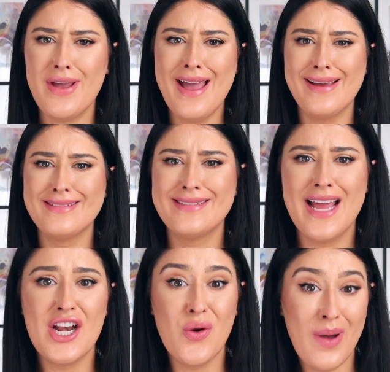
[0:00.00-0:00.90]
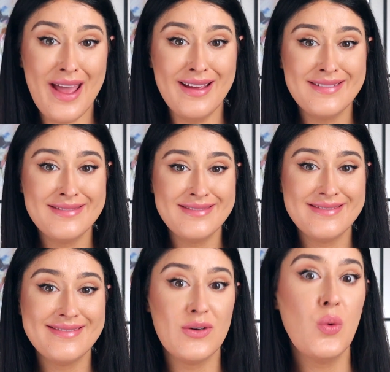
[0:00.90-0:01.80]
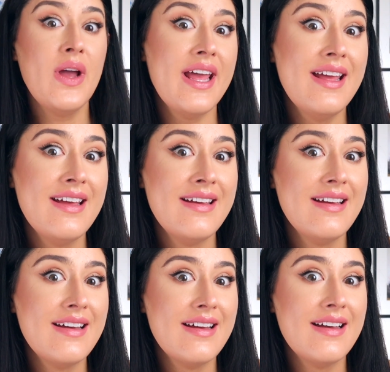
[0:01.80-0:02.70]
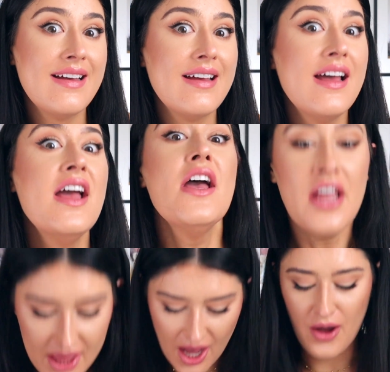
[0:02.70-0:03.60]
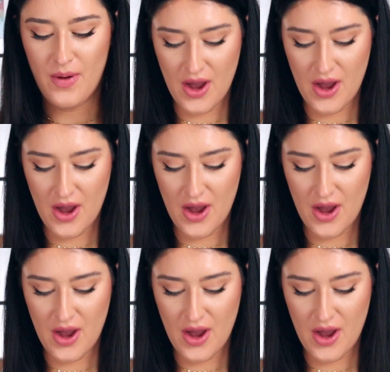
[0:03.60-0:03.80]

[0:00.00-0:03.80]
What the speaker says: yeah, and away we go!